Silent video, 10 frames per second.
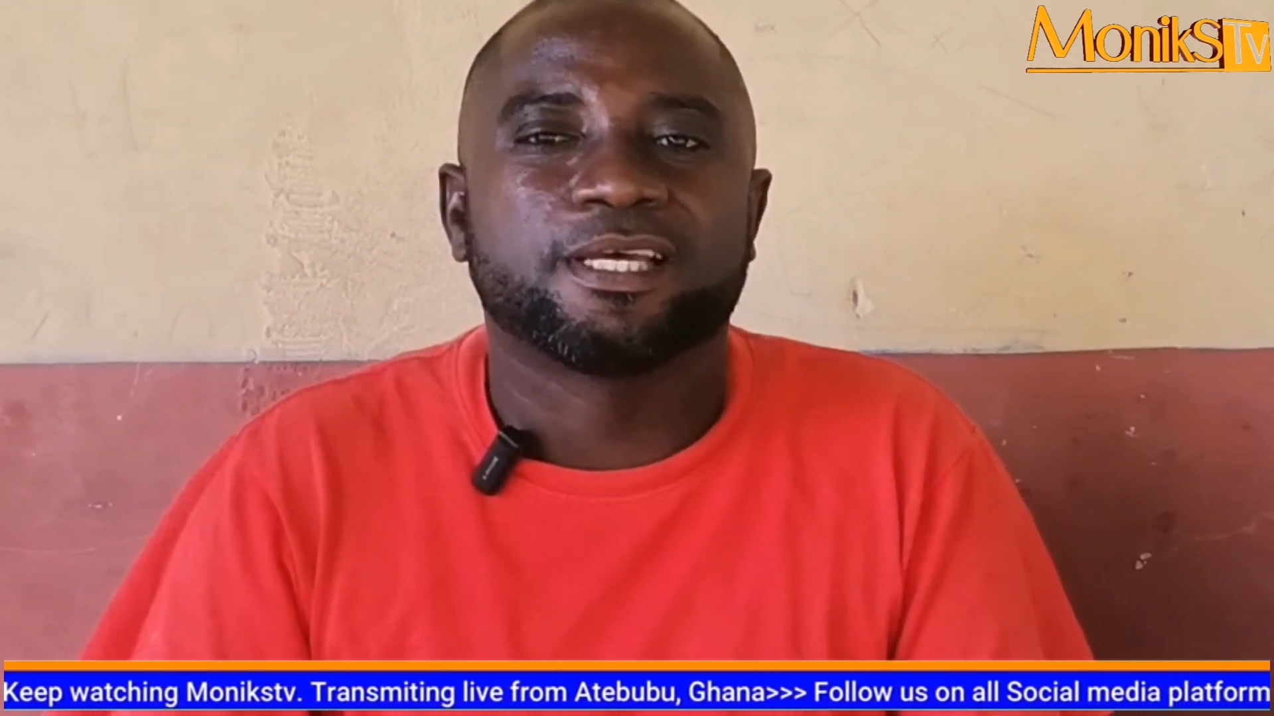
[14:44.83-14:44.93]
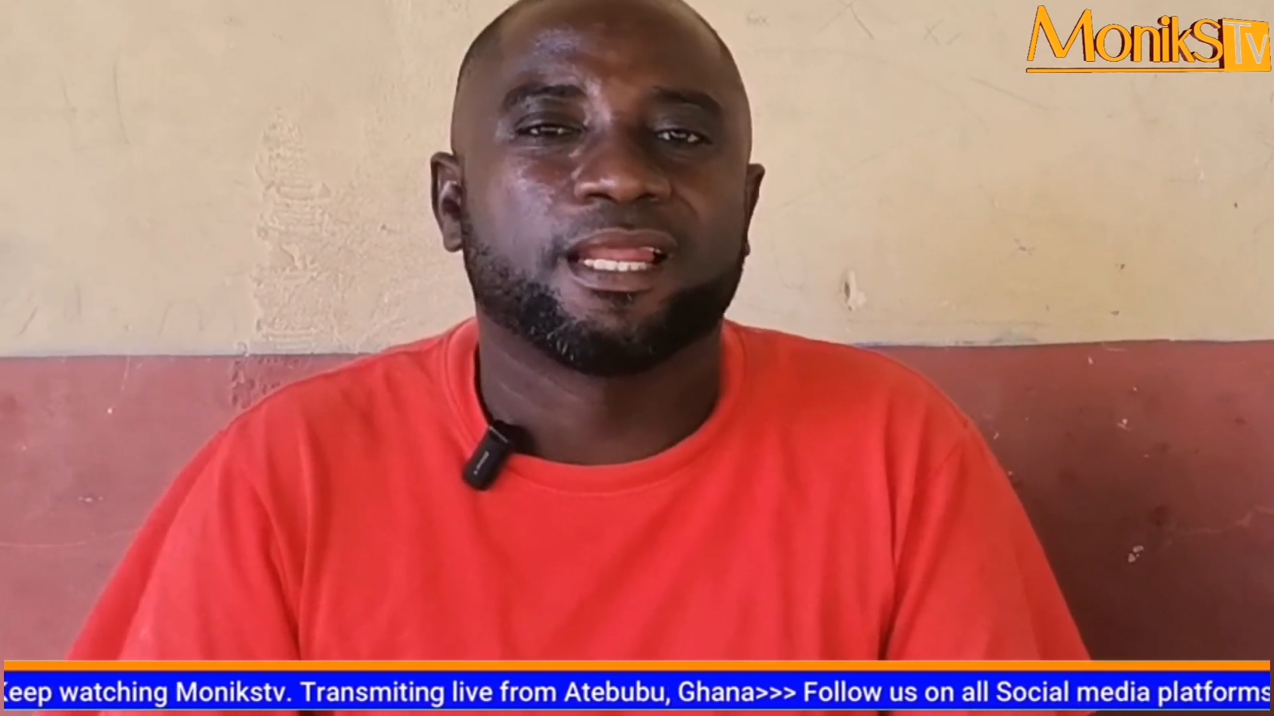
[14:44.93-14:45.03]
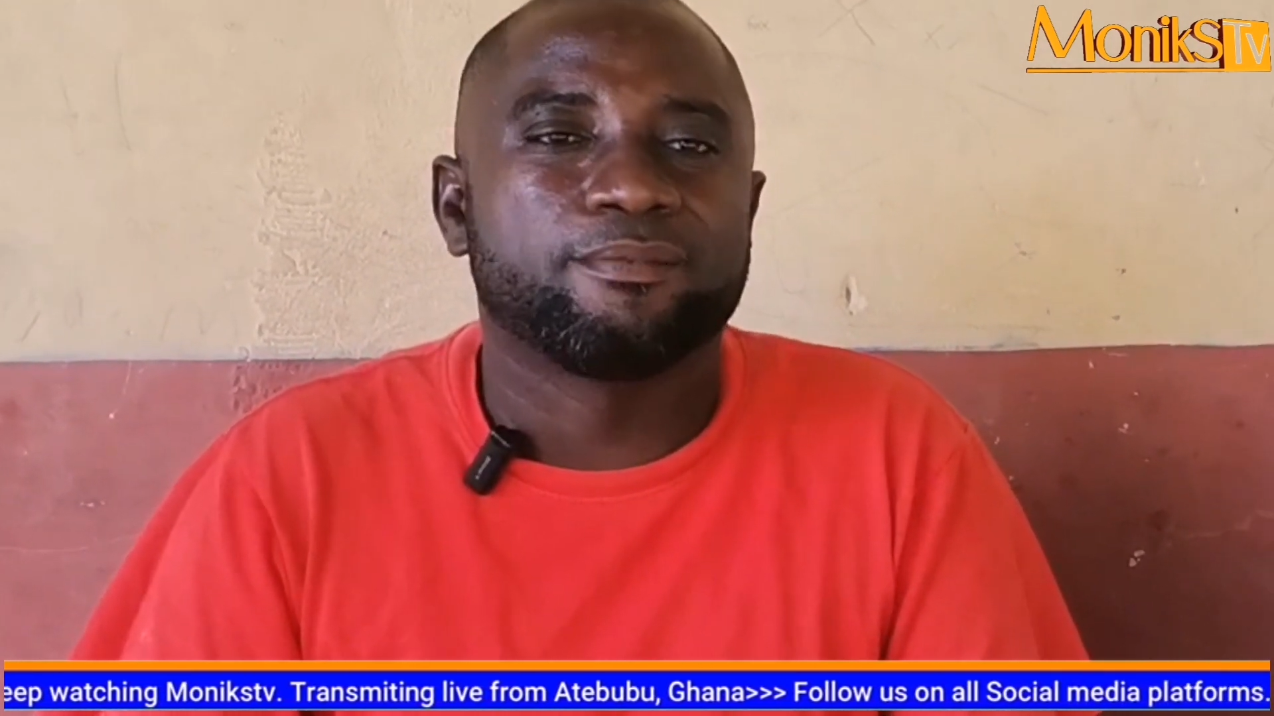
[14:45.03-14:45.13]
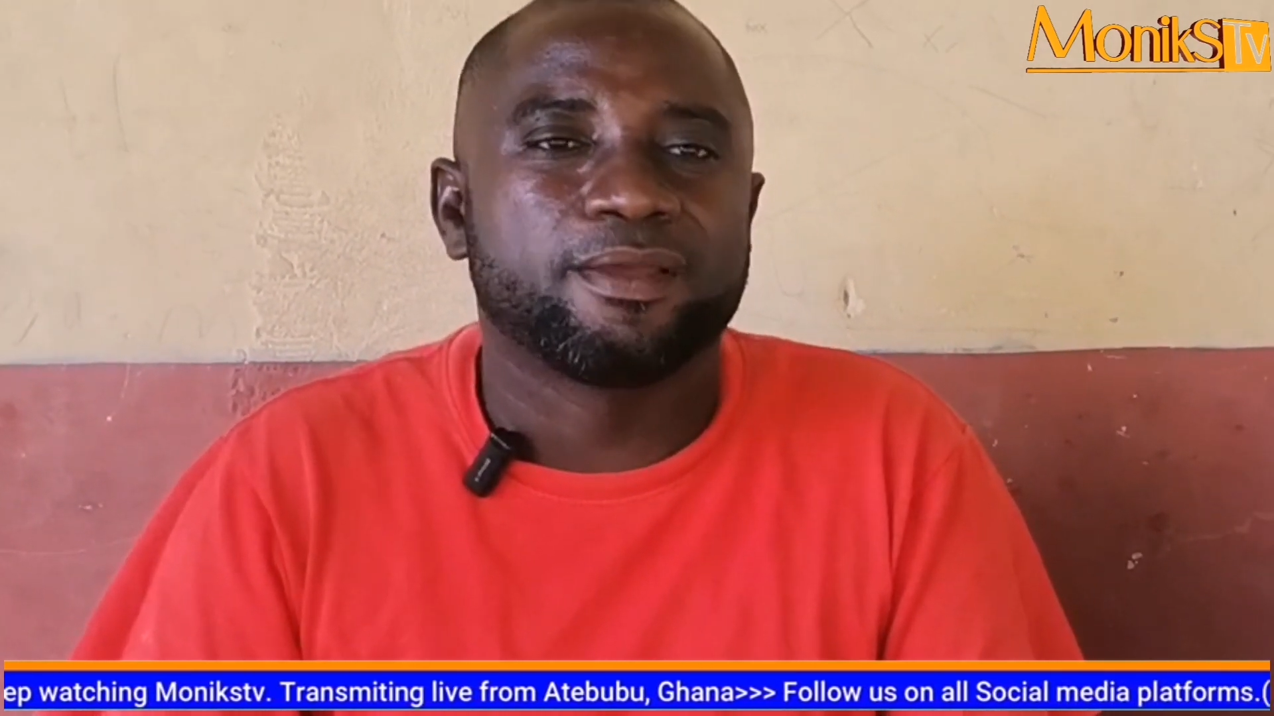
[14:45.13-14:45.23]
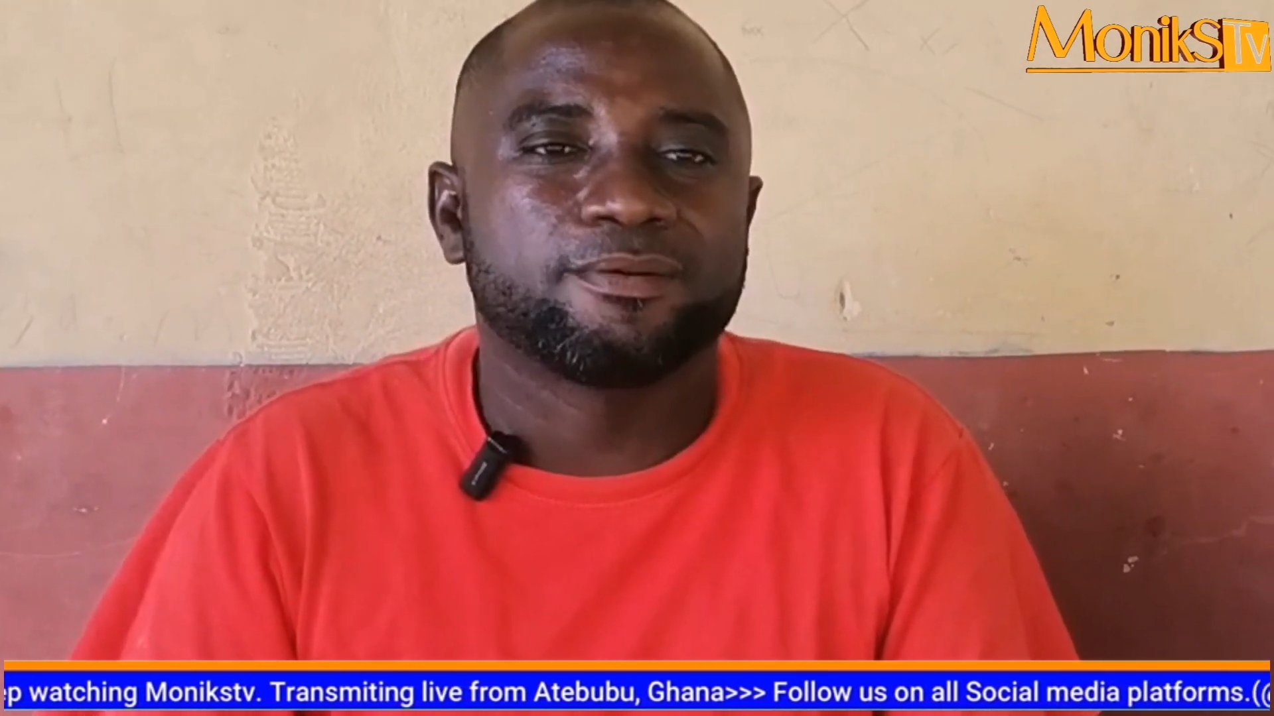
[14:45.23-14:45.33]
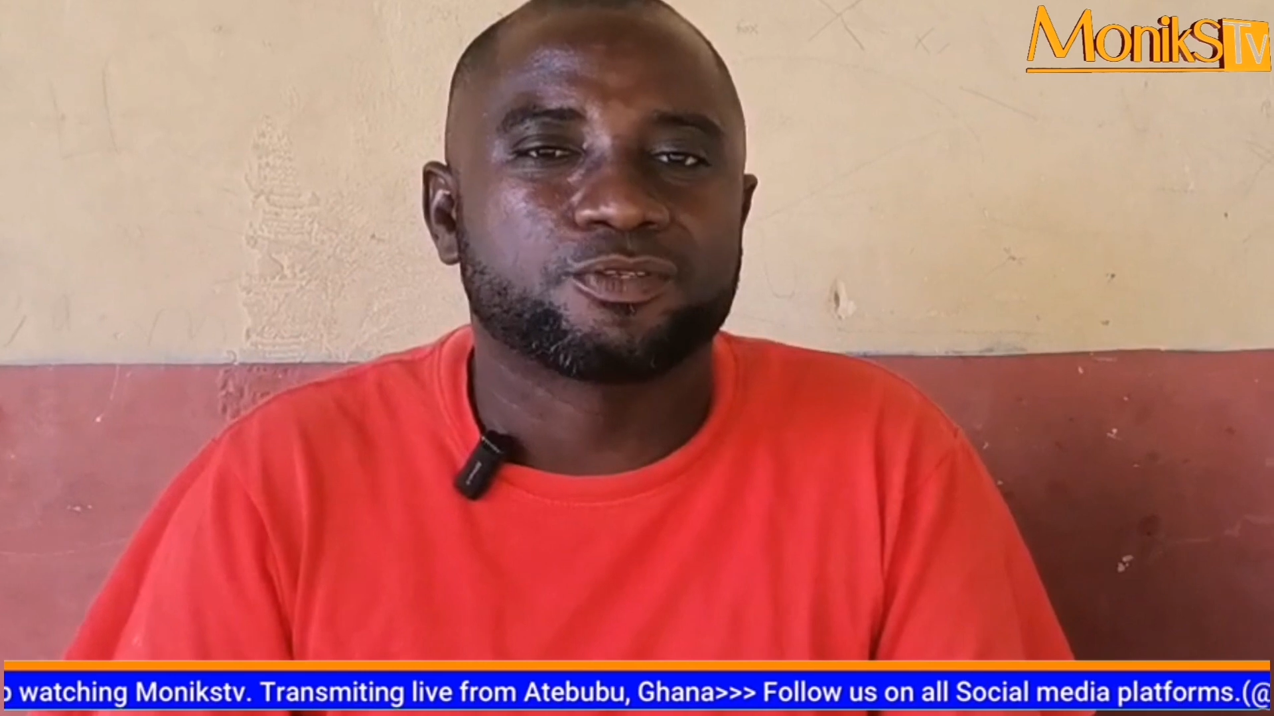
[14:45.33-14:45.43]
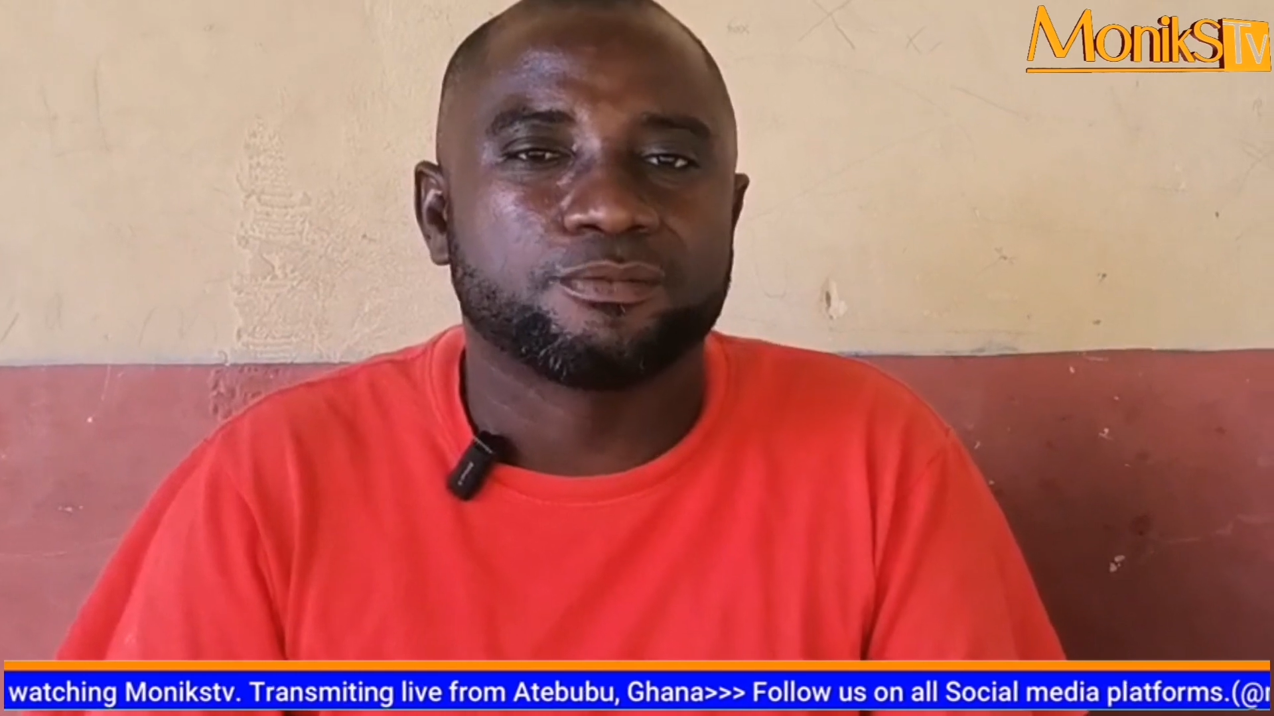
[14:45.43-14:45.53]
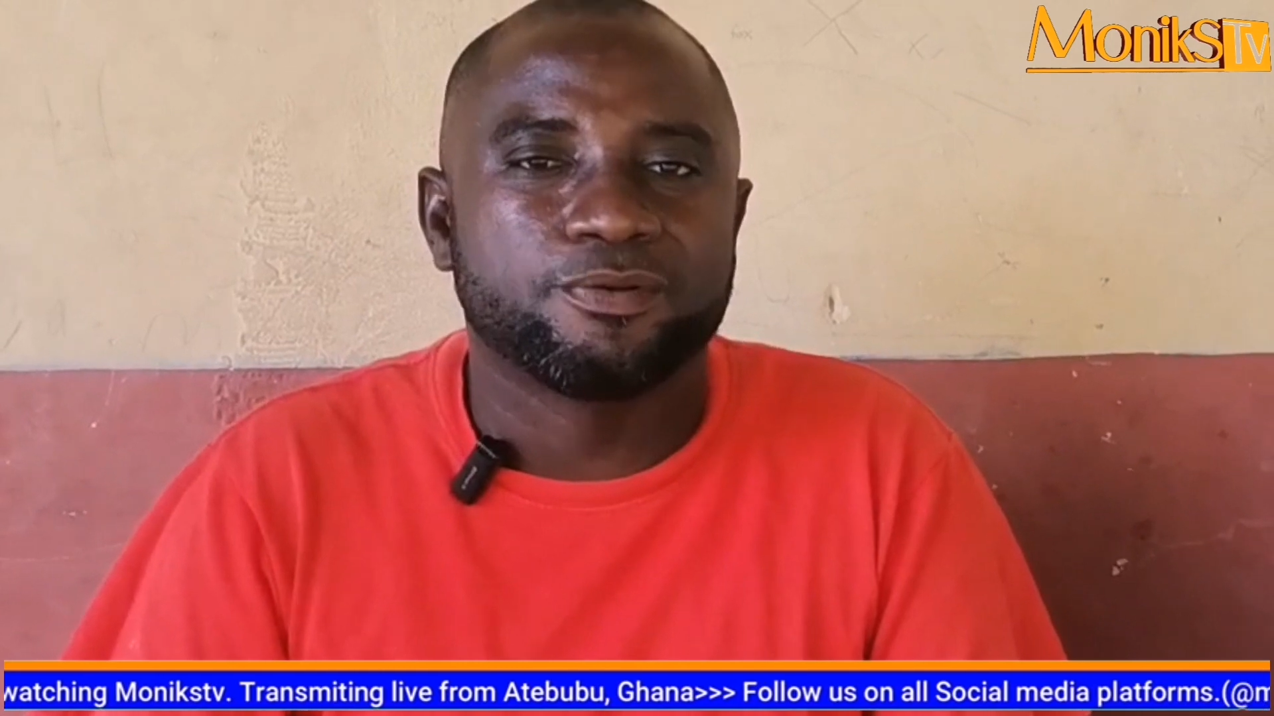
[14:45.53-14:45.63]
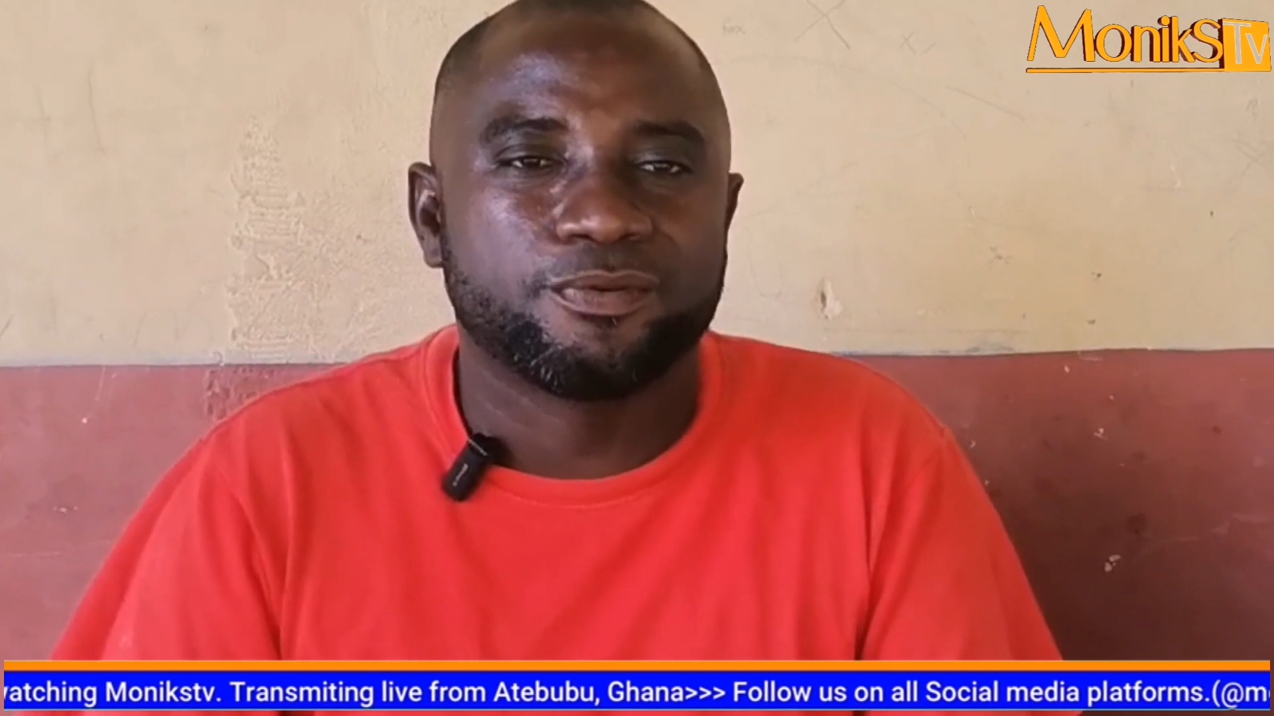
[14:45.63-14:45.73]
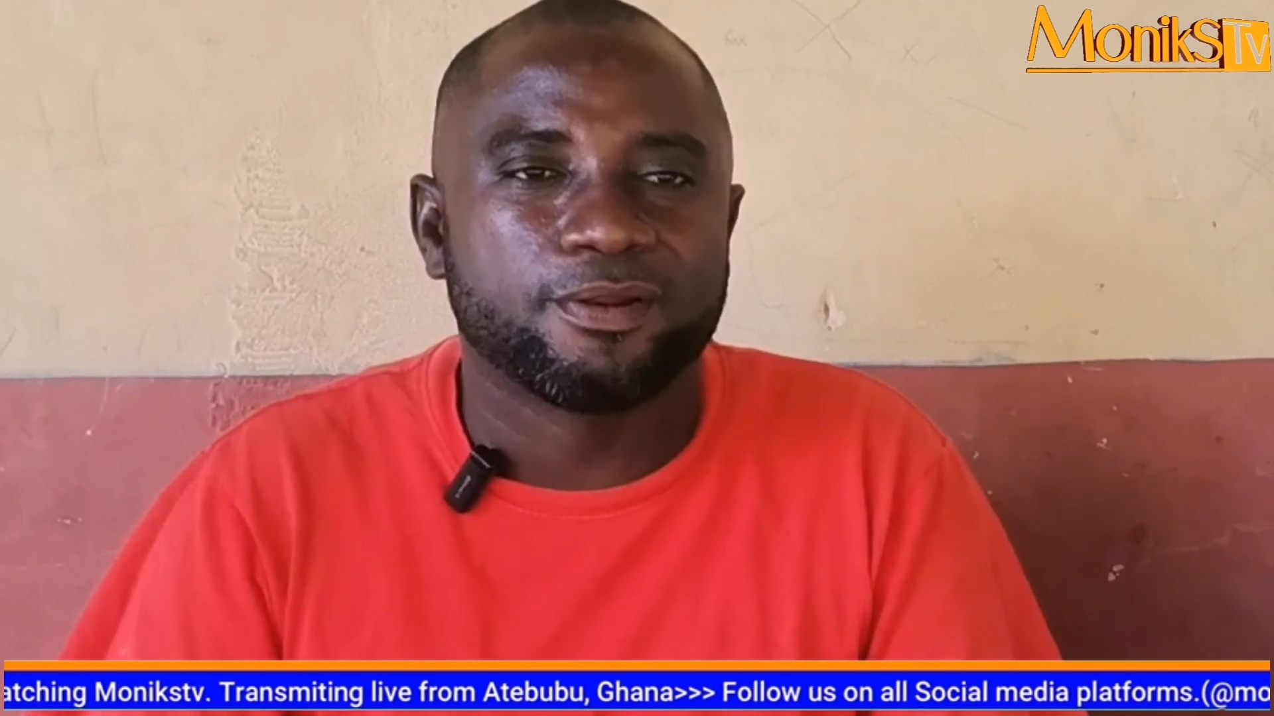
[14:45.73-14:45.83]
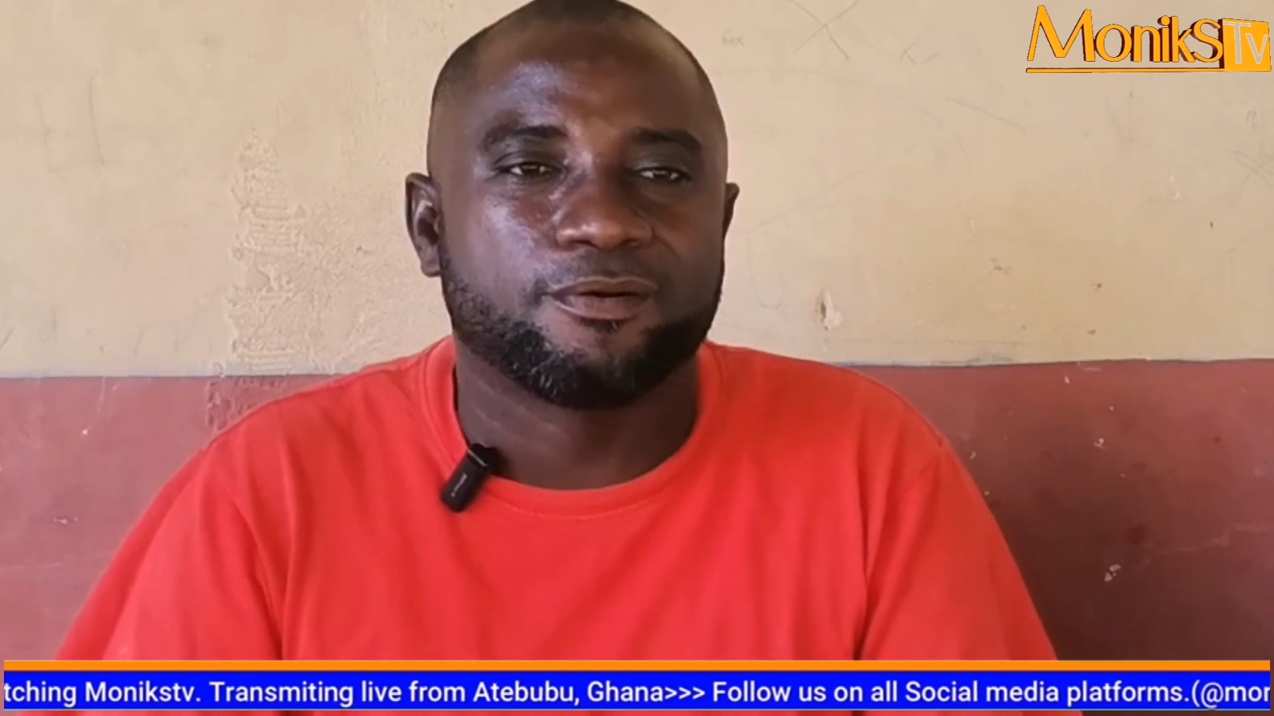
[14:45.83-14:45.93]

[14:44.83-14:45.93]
send a million to my